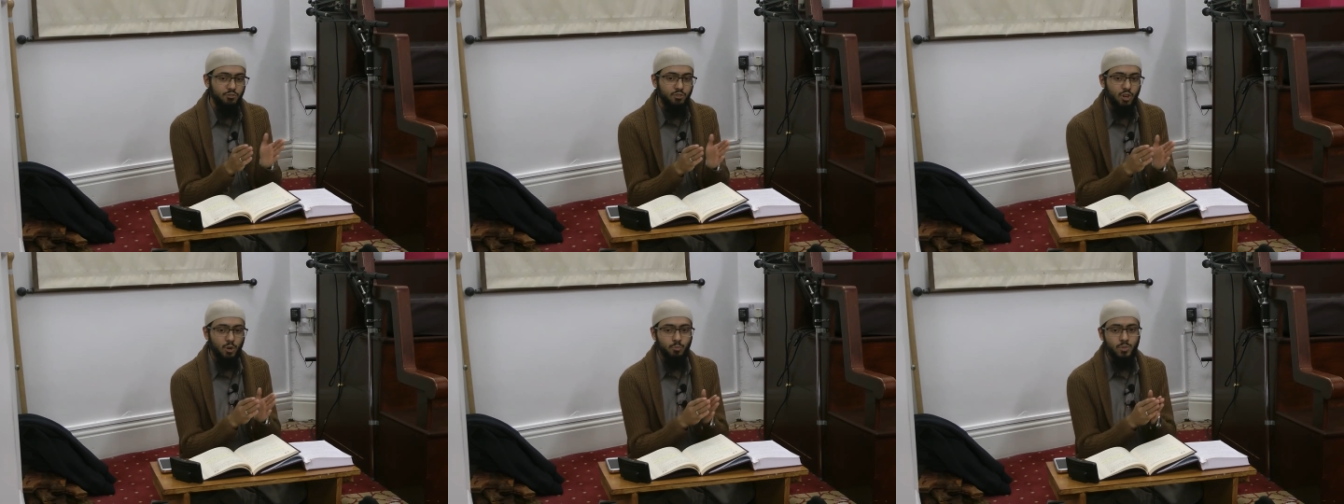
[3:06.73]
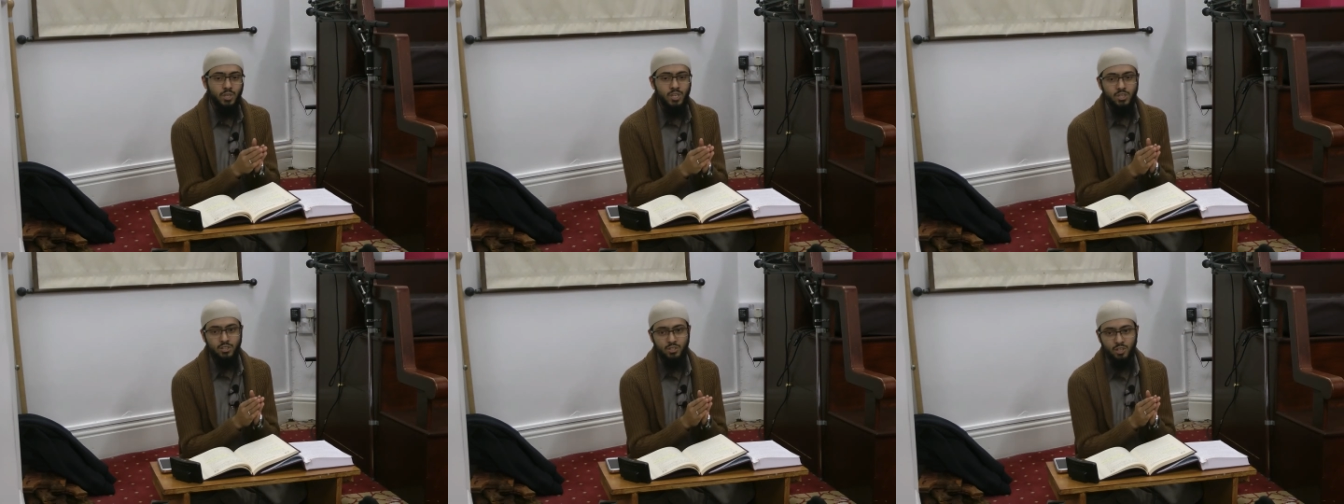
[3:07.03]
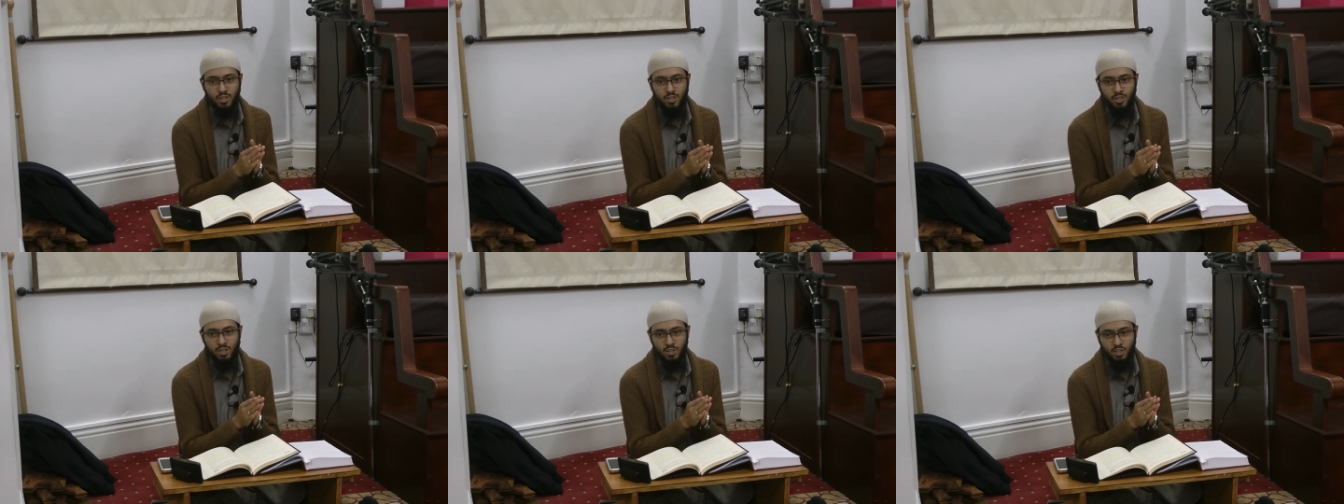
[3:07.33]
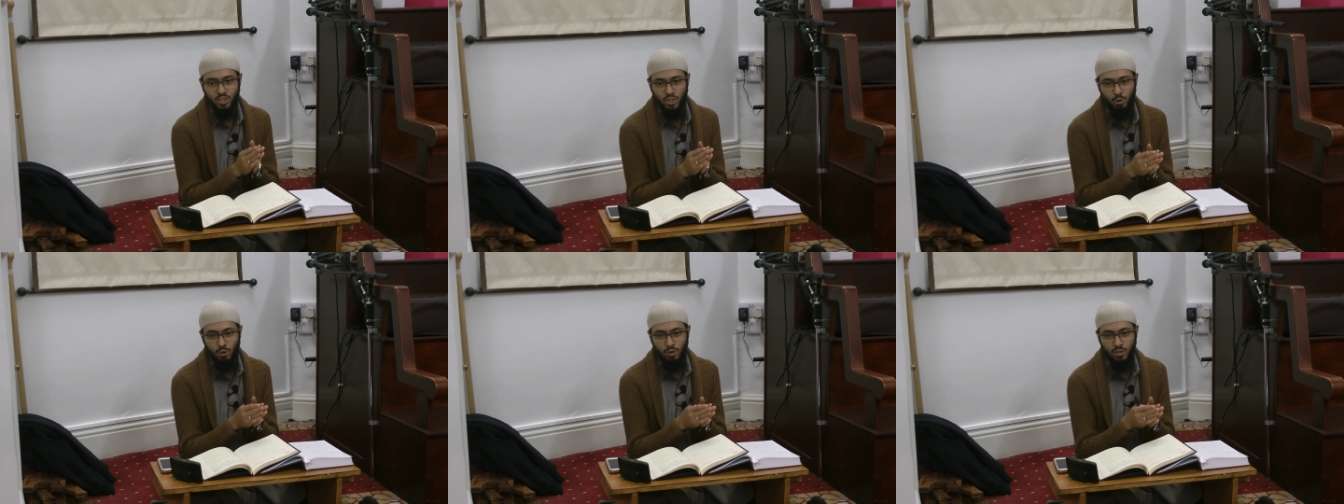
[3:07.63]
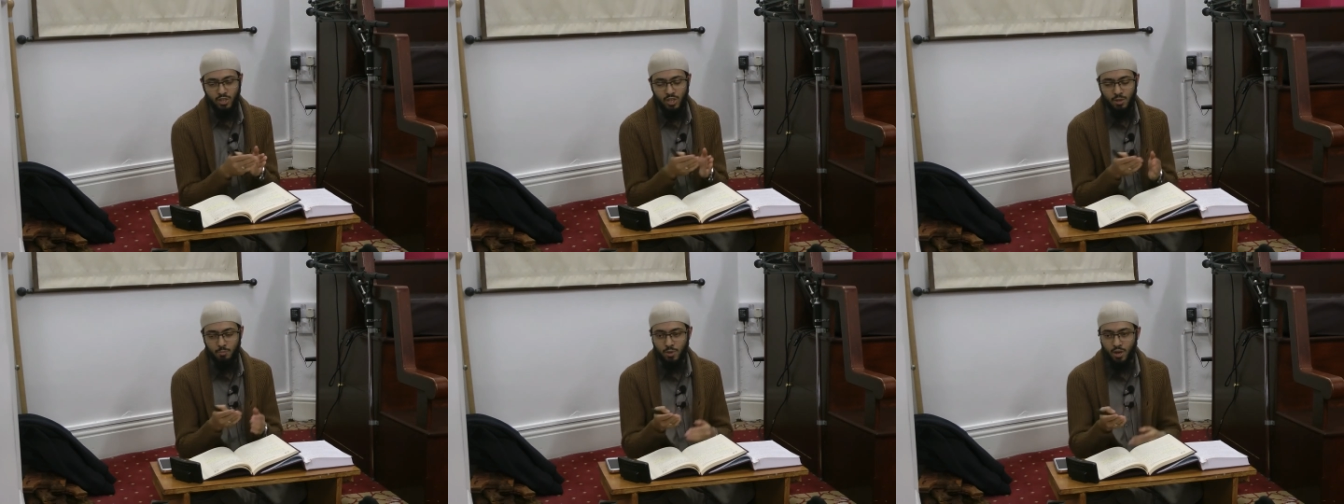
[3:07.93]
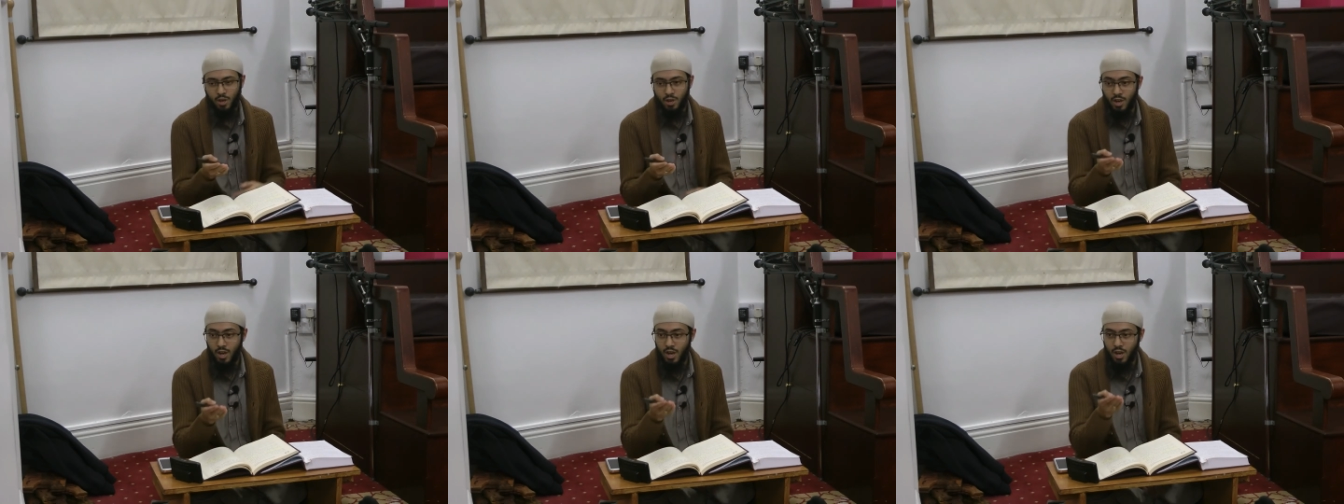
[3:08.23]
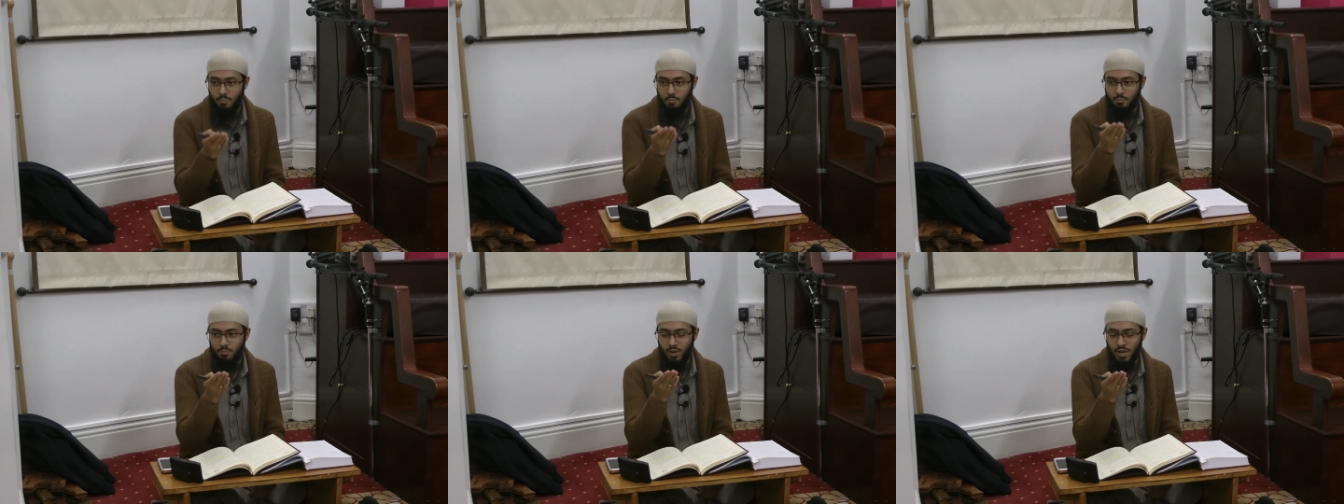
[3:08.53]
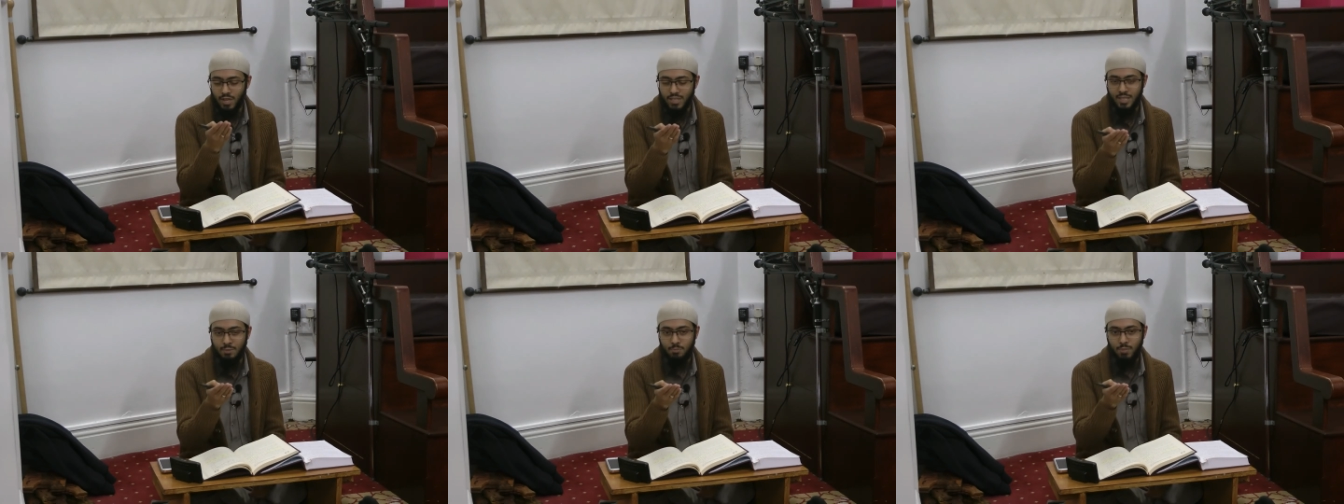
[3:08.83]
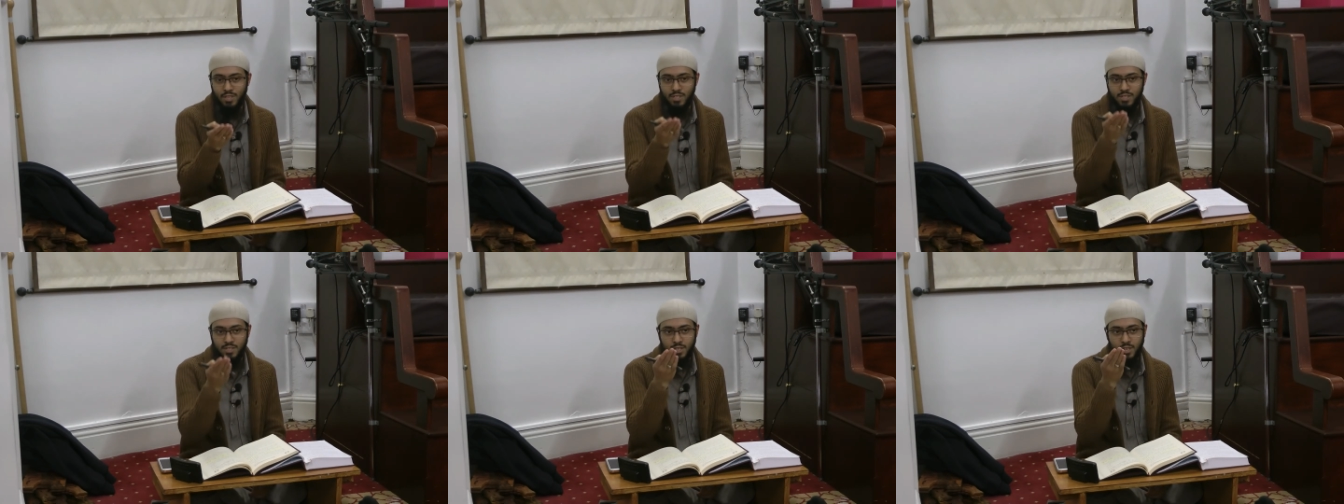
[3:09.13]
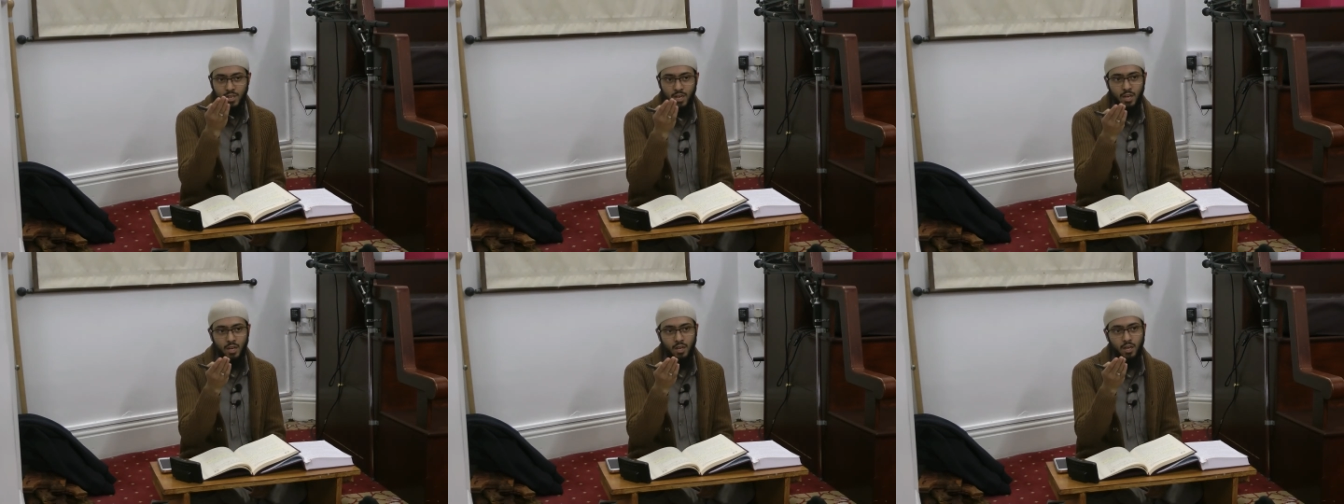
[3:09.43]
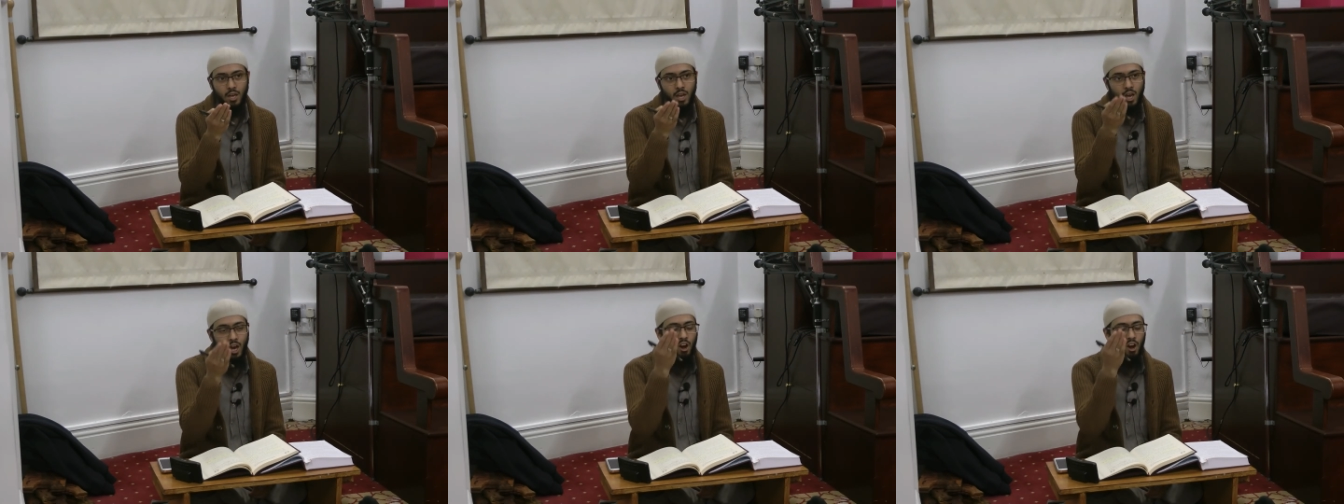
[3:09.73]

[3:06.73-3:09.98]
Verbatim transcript: from each other, showing the maqam and the manzila